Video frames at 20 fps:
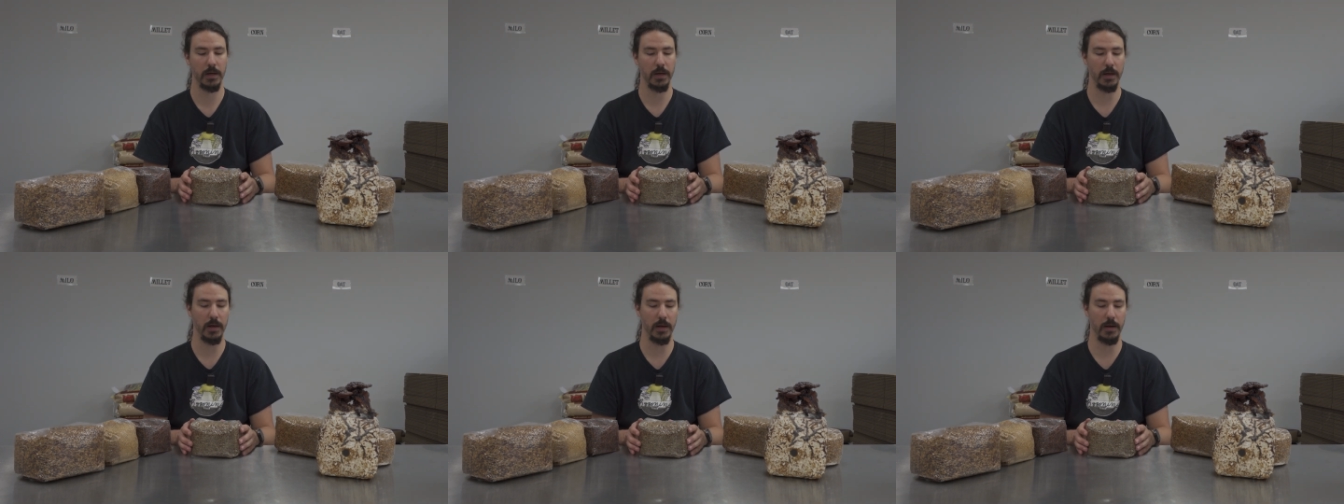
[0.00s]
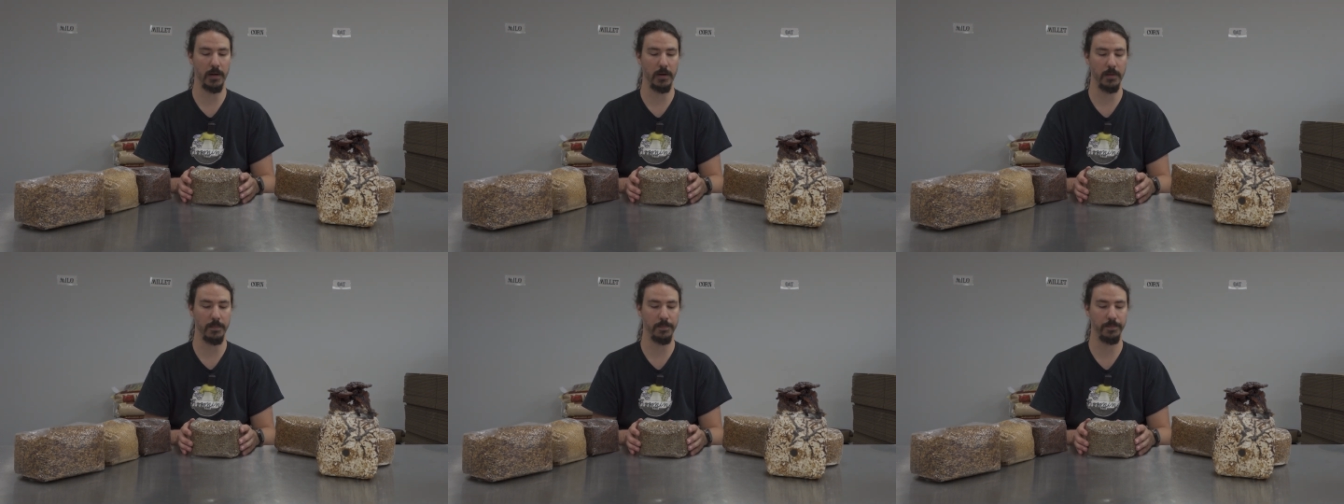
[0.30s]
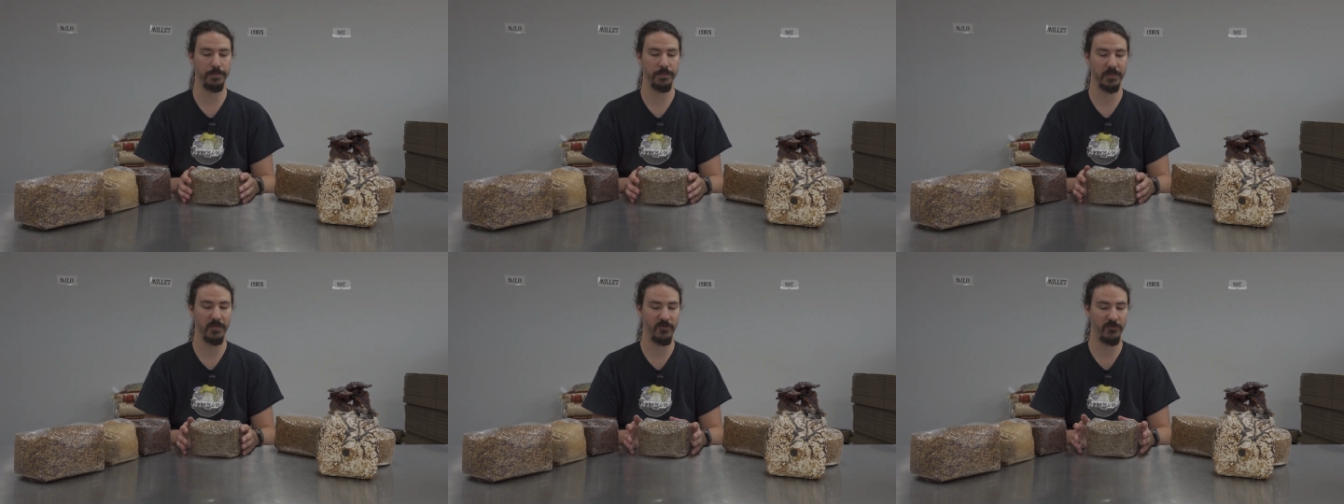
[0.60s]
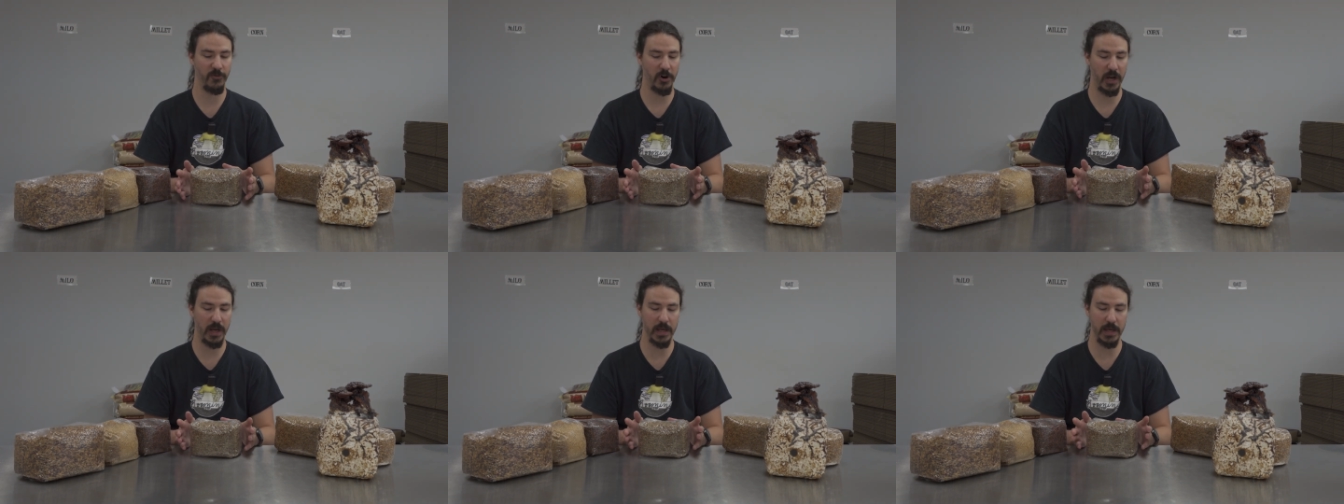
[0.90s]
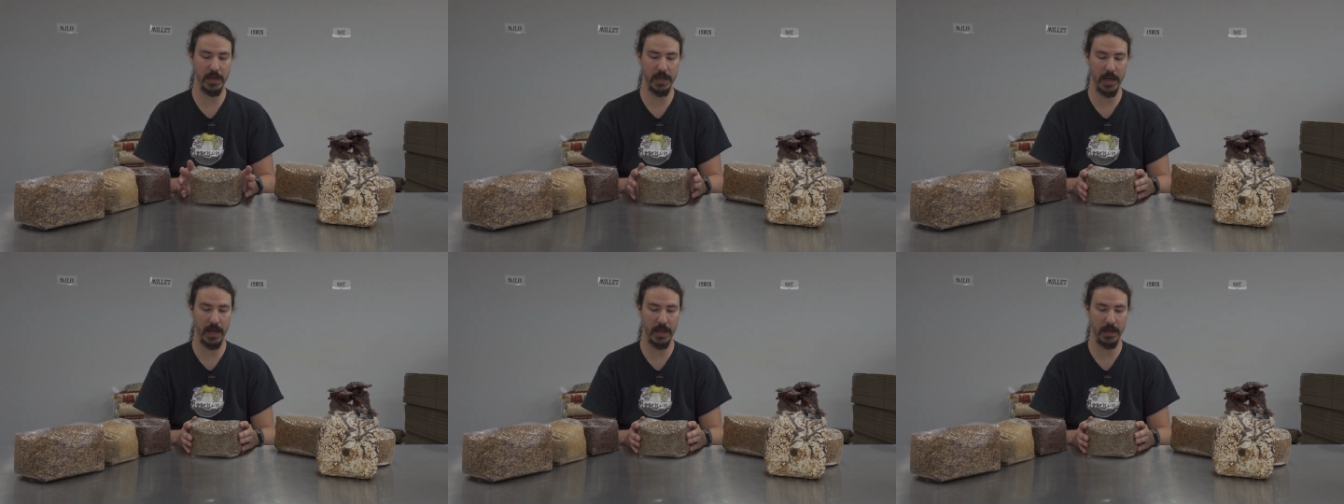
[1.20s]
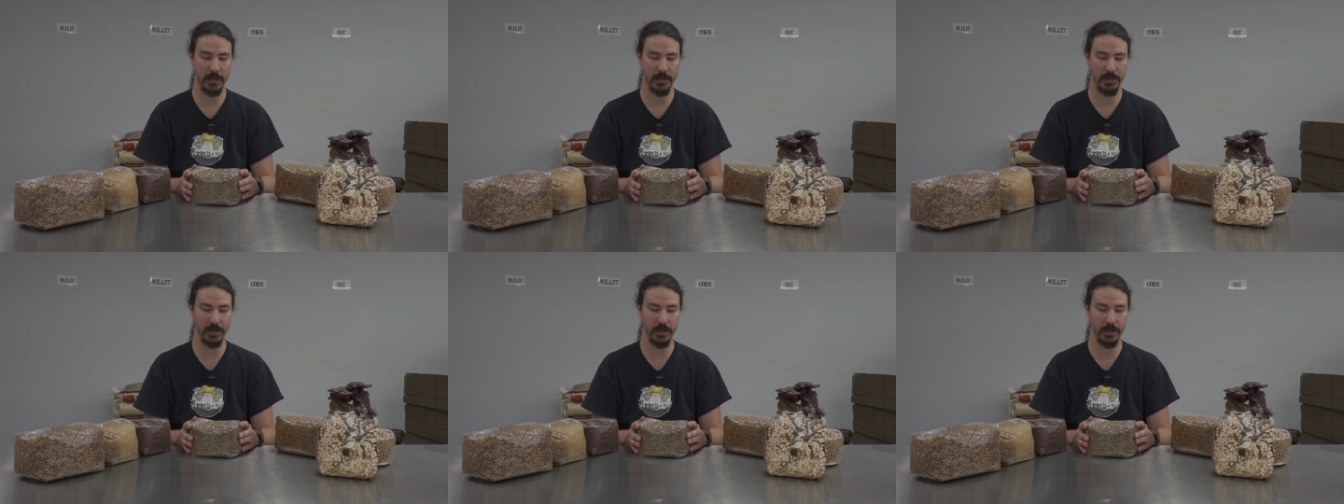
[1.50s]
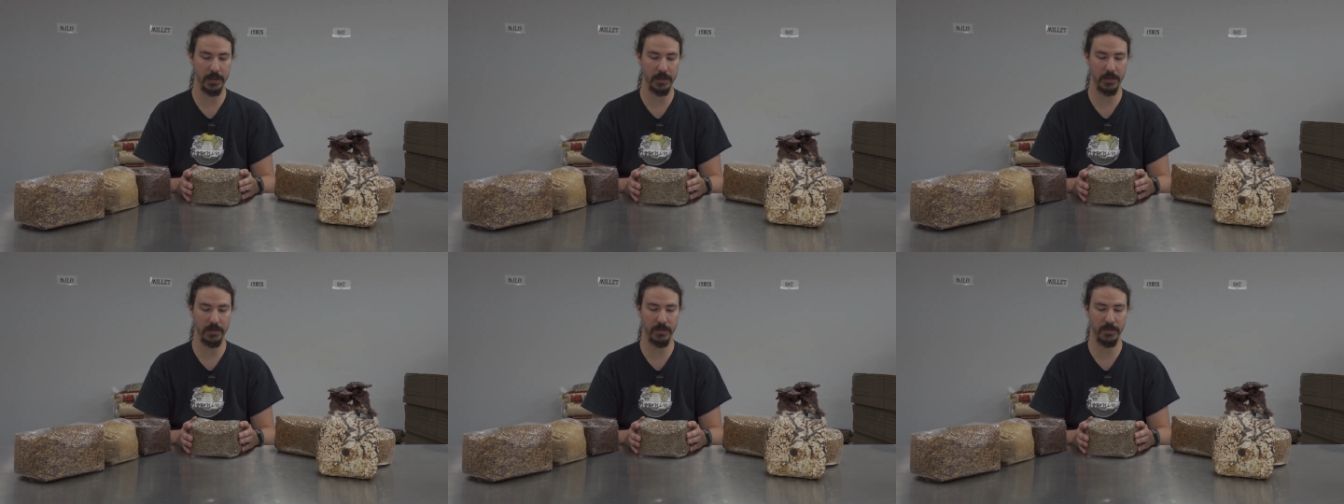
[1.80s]
Um, rye again is
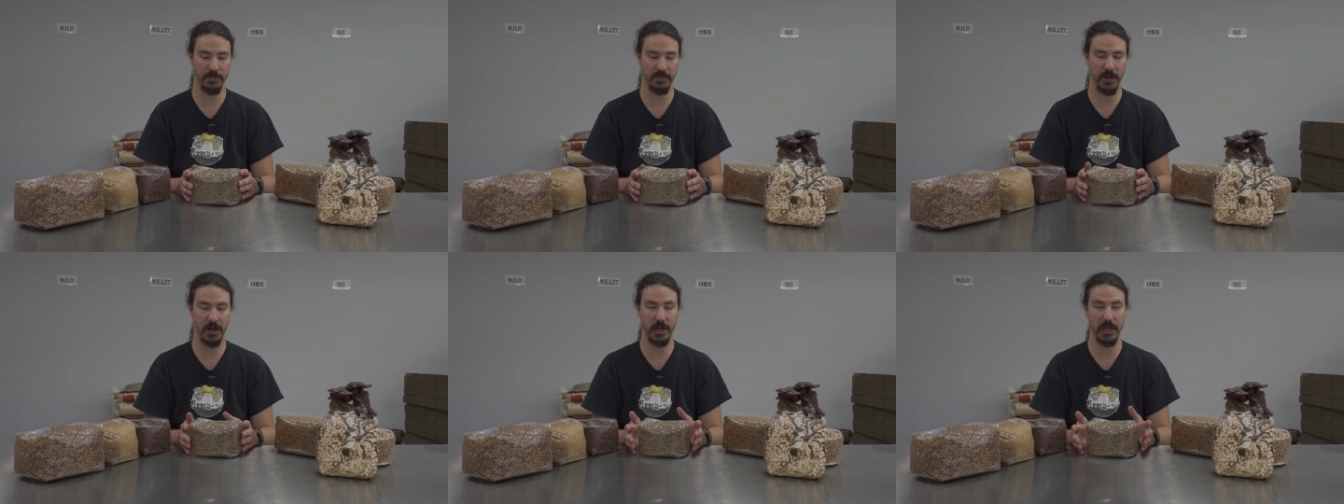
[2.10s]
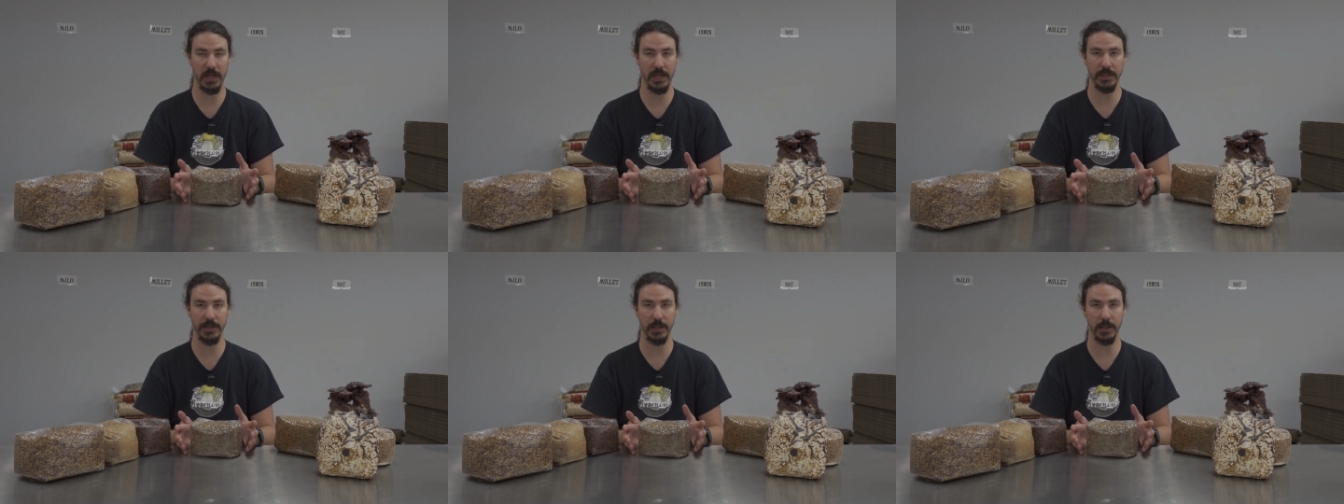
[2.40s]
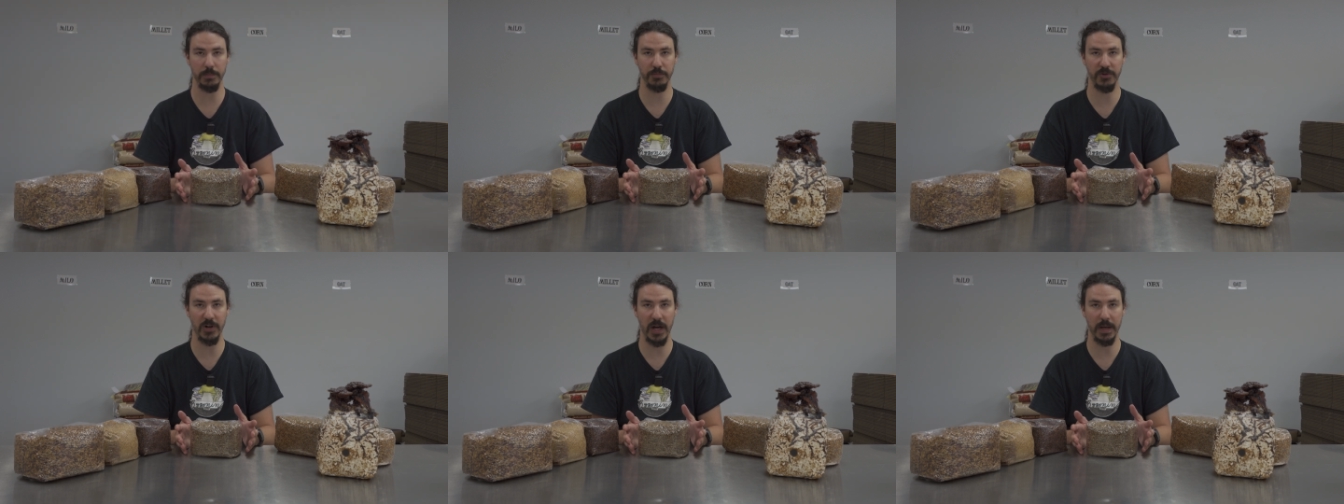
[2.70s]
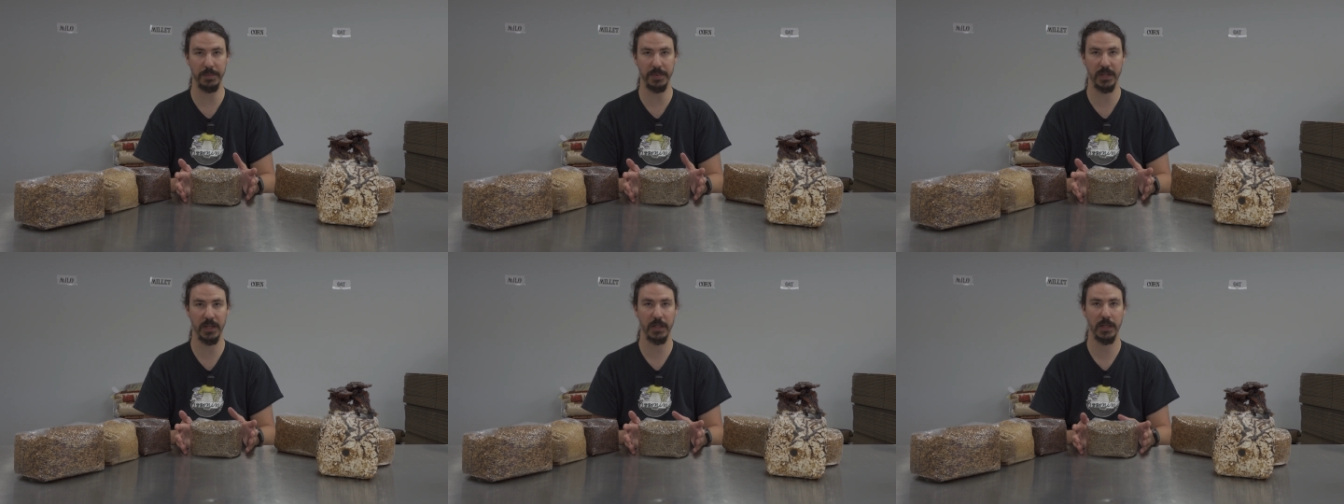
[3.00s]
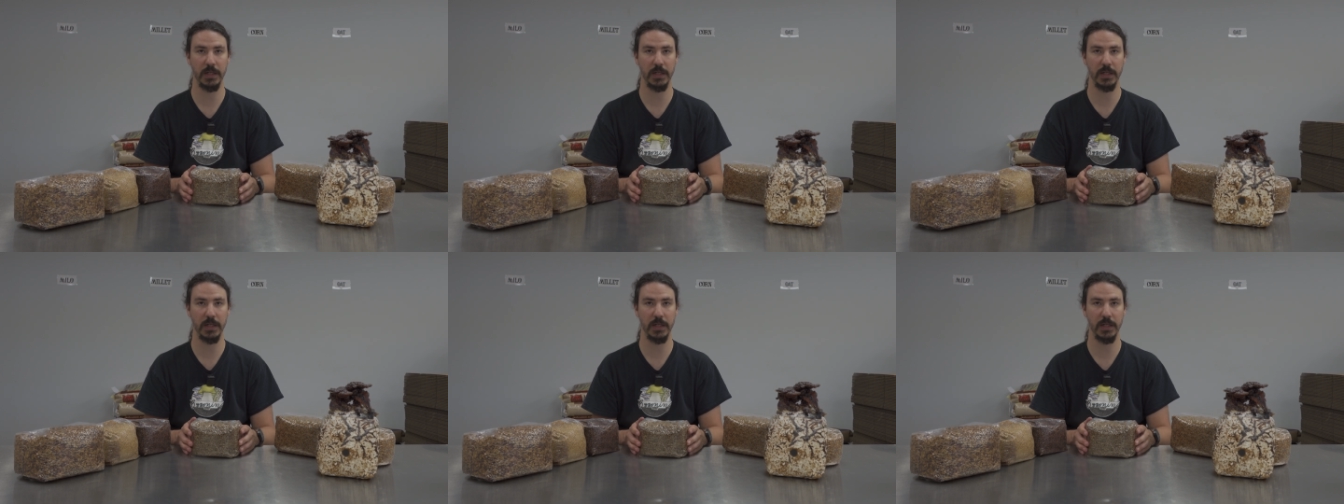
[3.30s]
it's very easy to prep.